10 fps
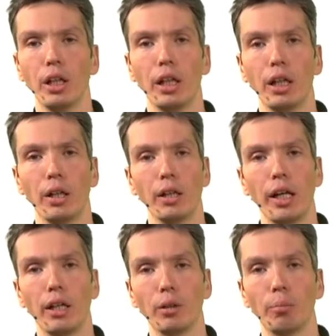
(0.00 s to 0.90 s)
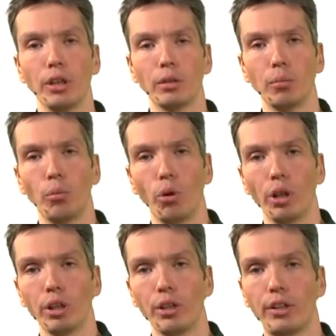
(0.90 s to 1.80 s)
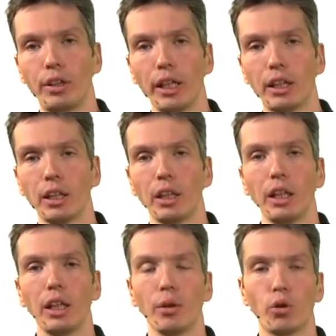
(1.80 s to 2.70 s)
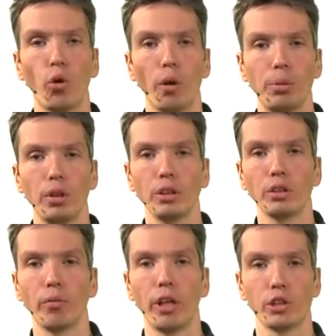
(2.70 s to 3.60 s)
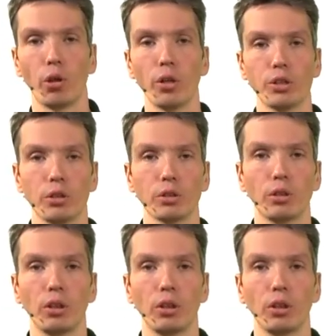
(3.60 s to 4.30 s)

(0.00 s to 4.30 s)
a little bit more thick, corpulent, whereas horizontal